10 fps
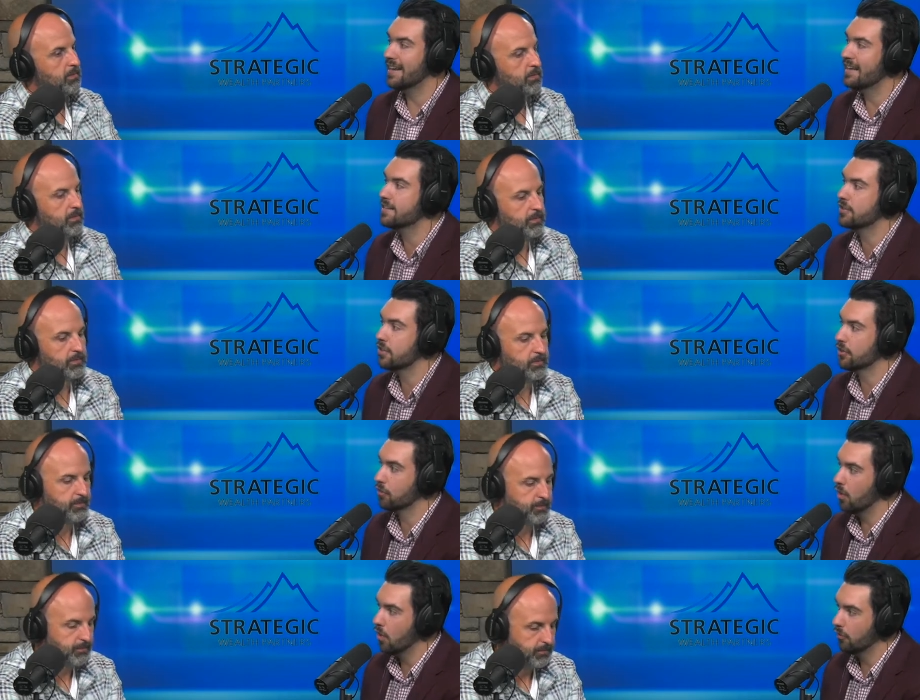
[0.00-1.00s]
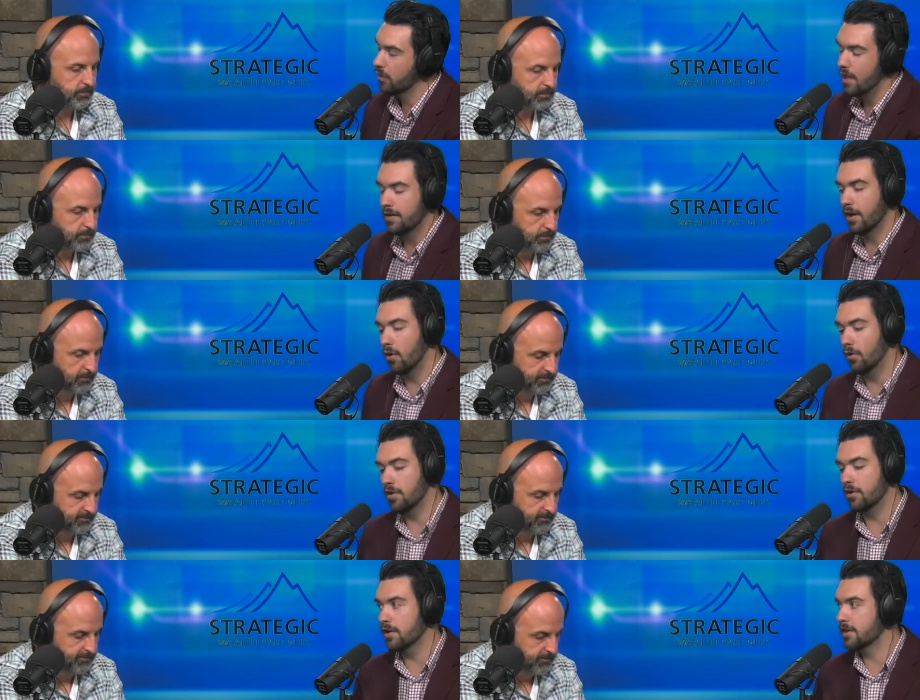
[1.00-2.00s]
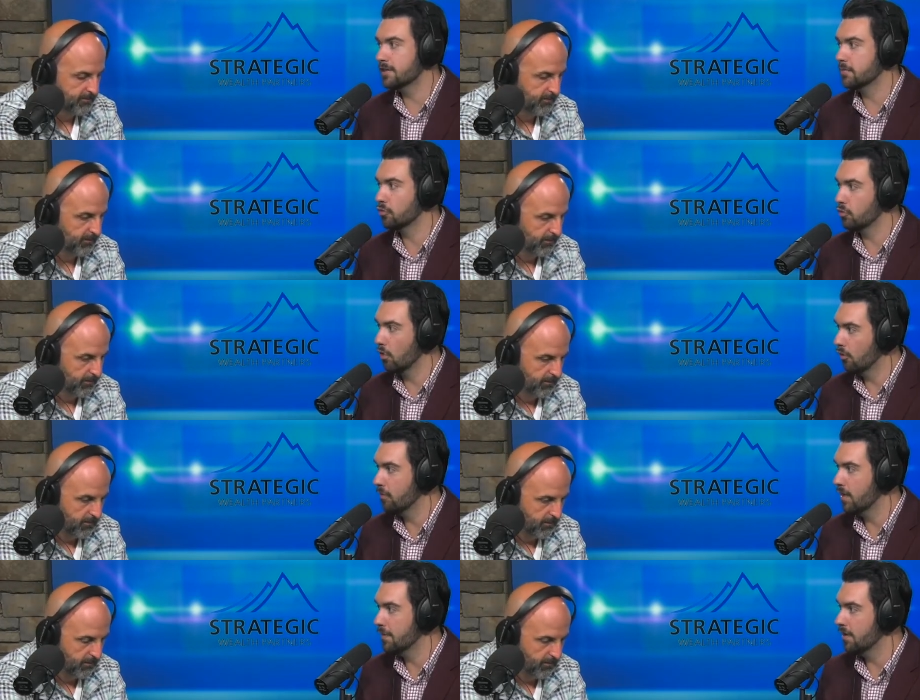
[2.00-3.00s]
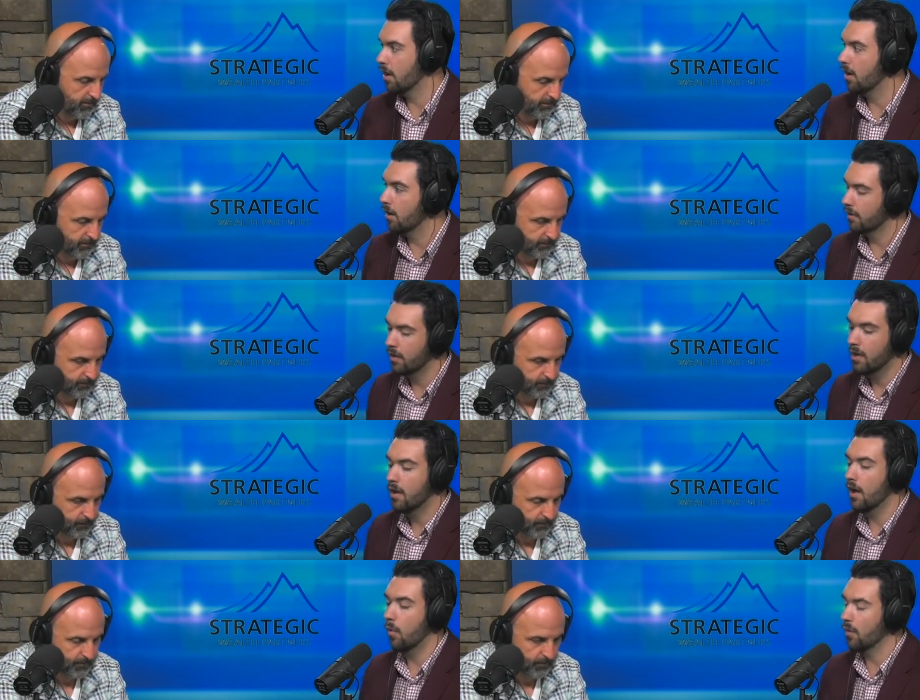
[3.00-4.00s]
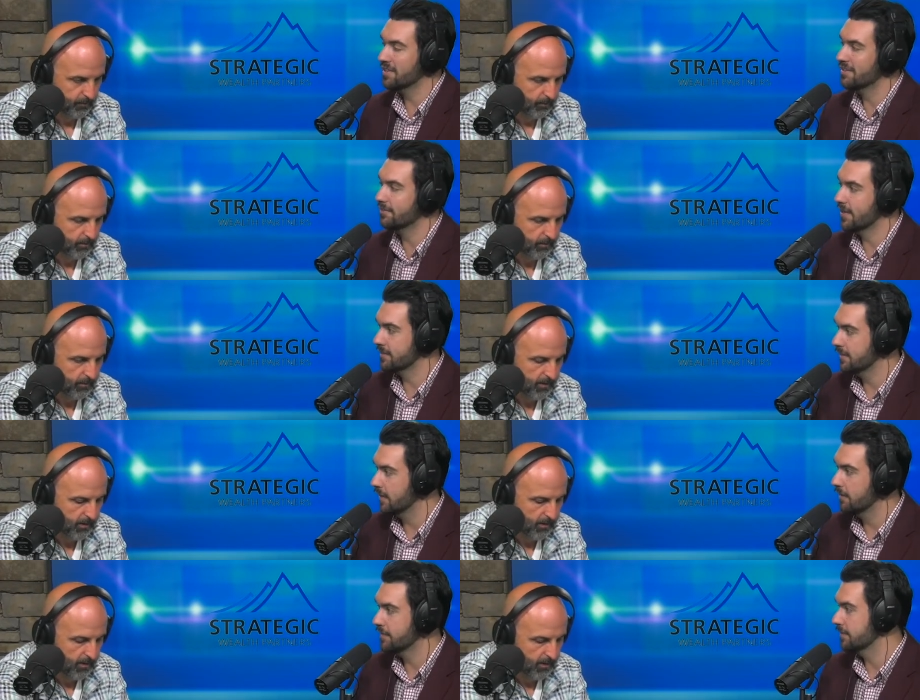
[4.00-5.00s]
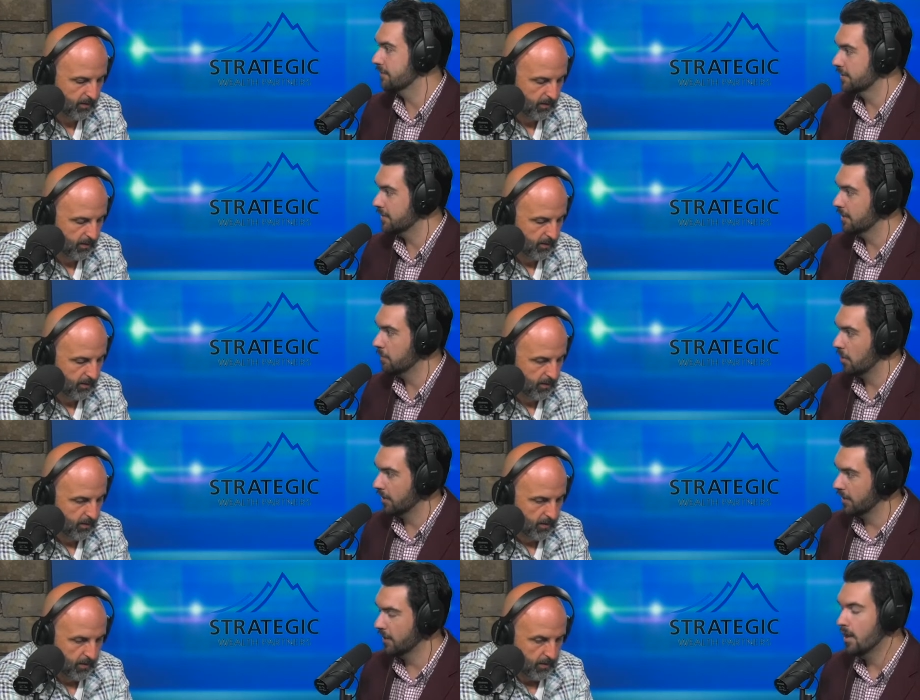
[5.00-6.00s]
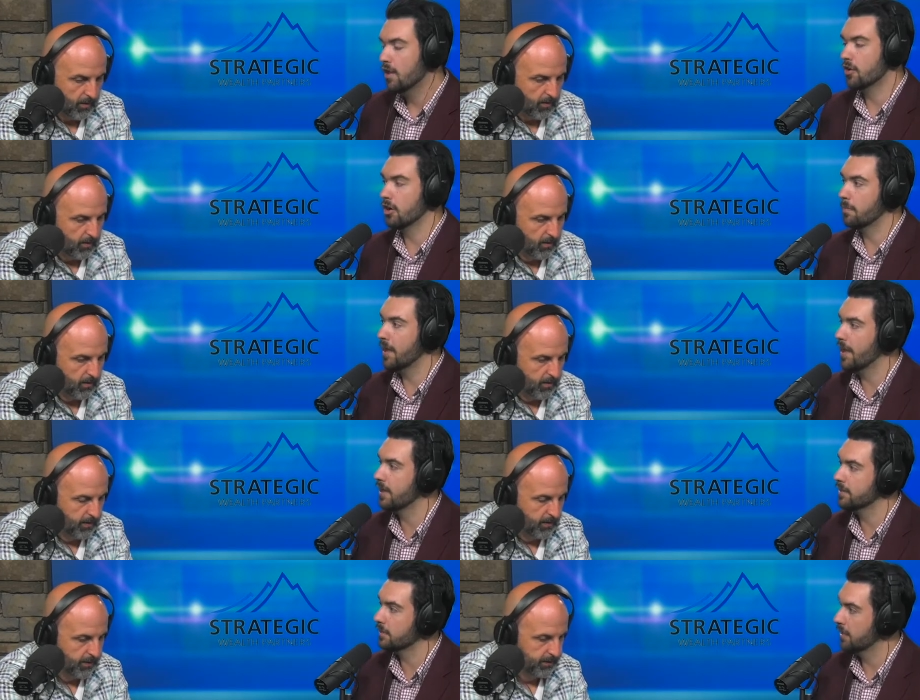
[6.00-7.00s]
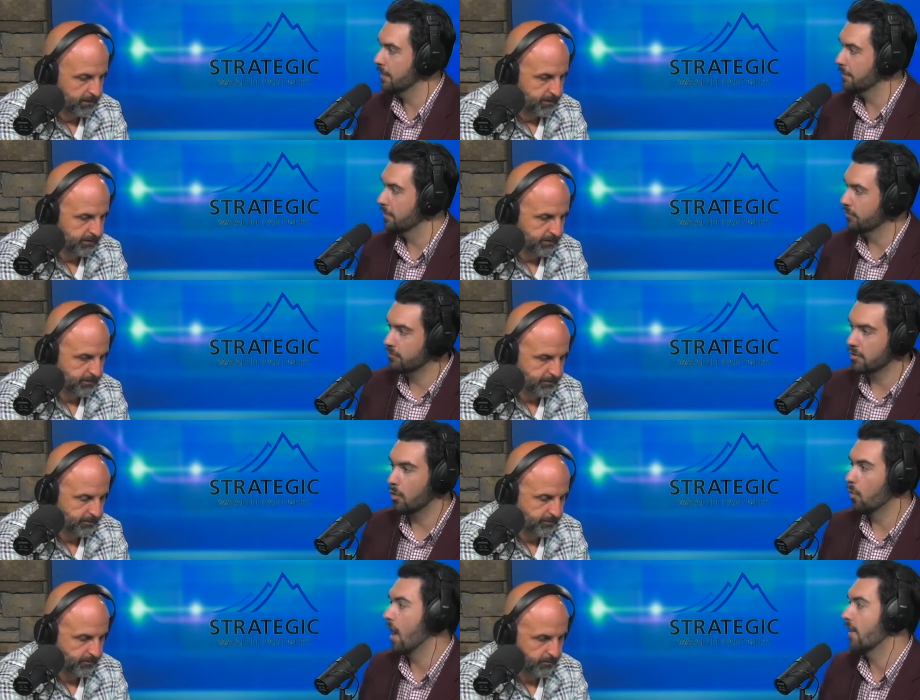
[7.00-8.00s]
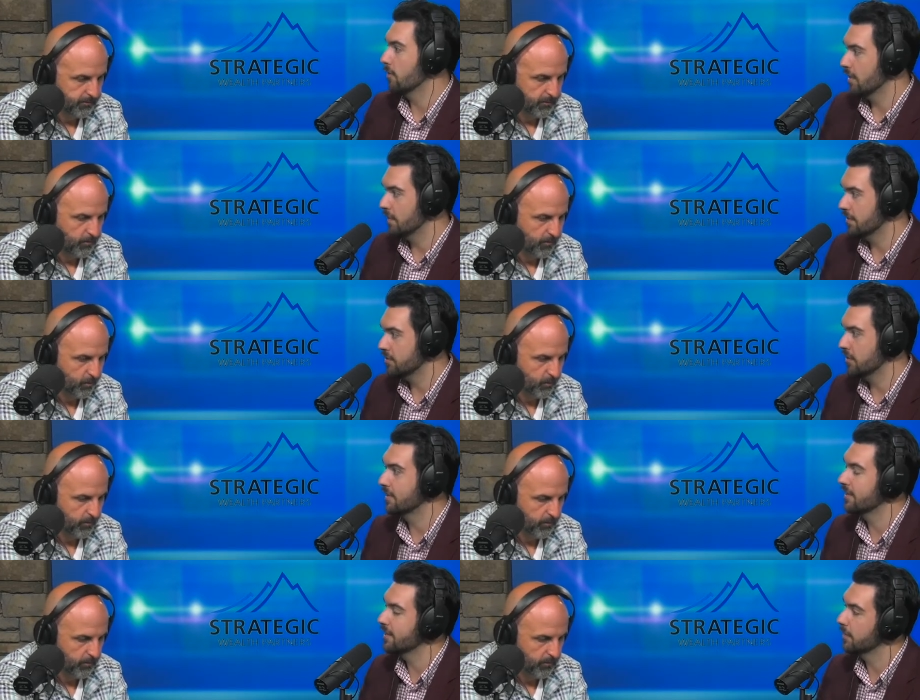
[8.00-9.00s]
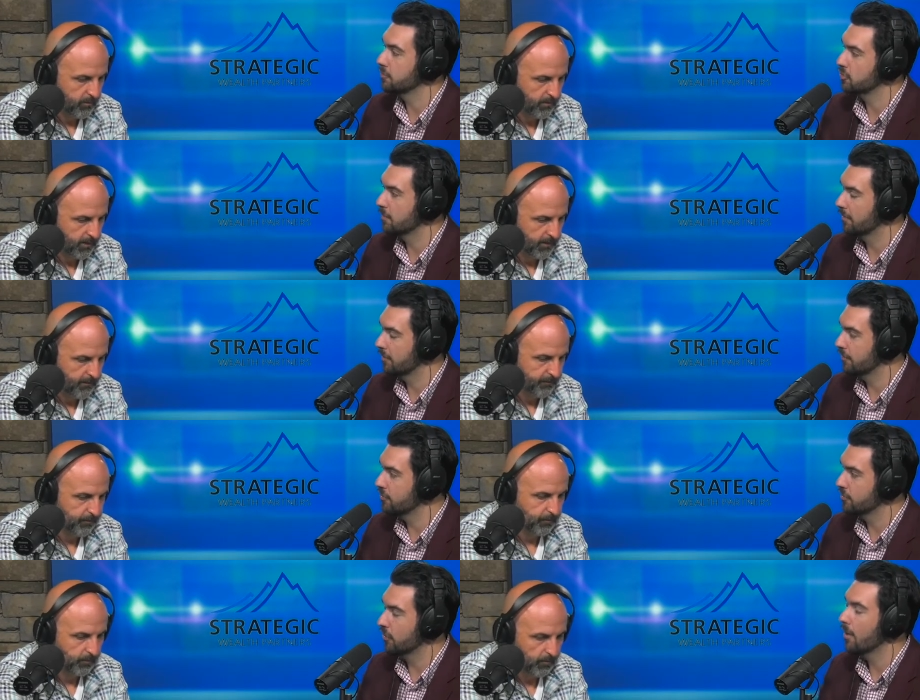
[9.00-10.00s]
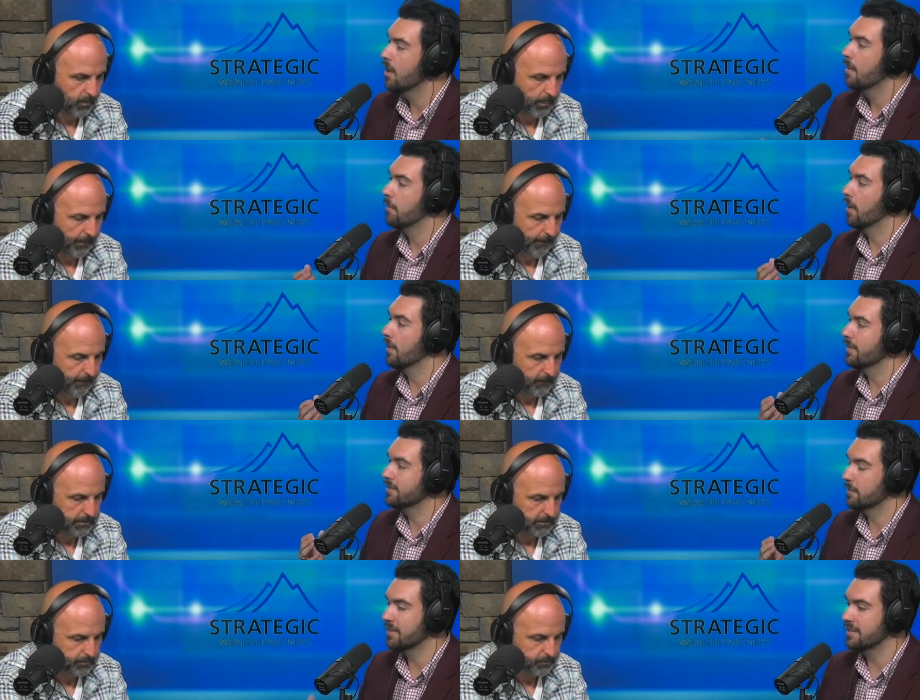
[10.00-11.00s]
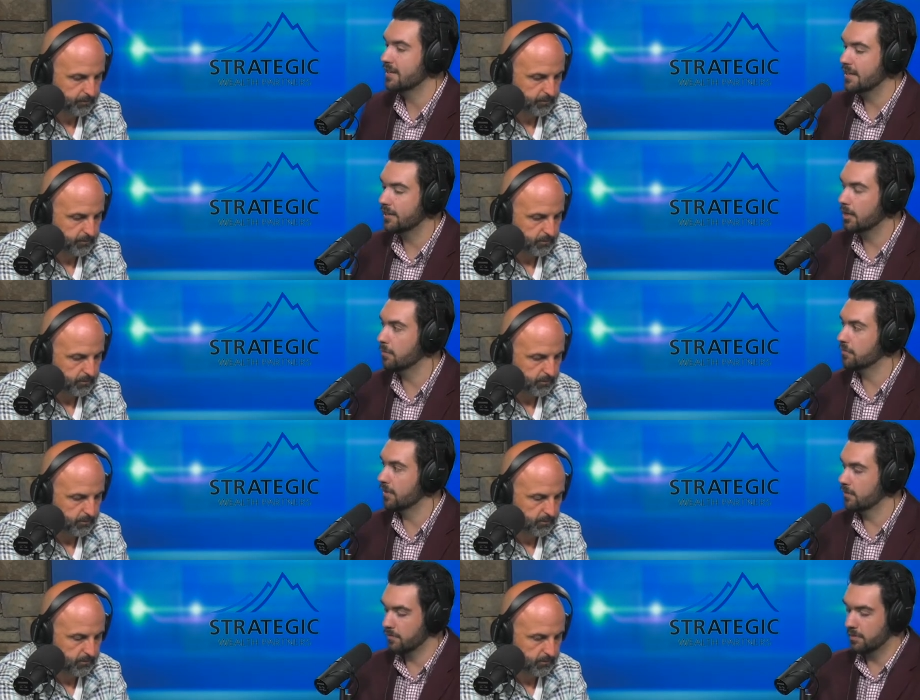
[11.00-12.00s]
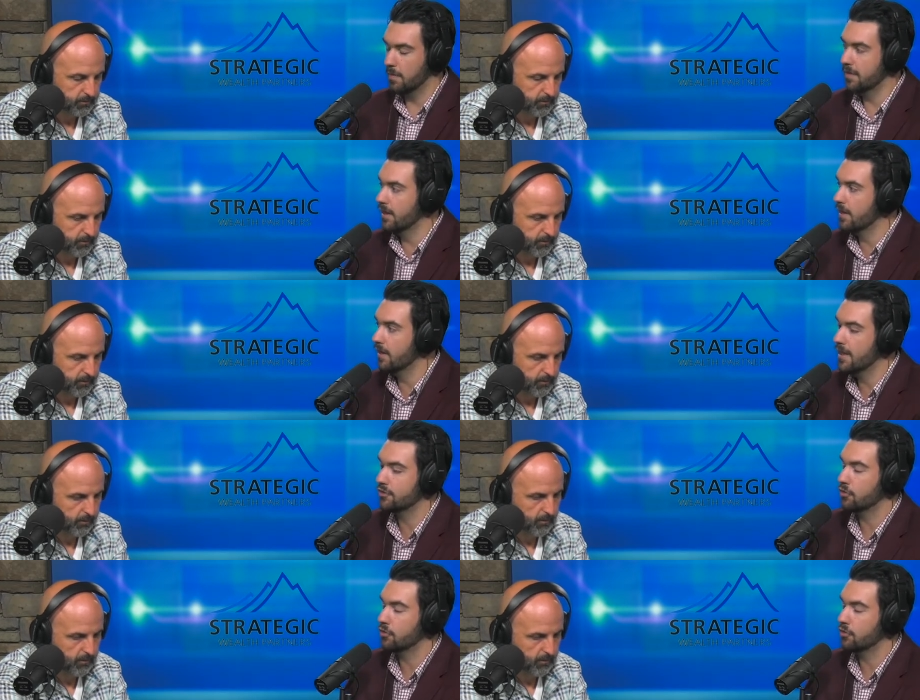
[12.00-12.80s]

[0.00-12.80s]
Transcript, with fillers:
Speaker 1: it is going to grow. Not only you're going to get some growth maybe on uh, what it's invested in, if it's invested in the market, you're going to pay some type of you know rider maybe to get the income stream in the future. But some of these incomes that's coming in, it's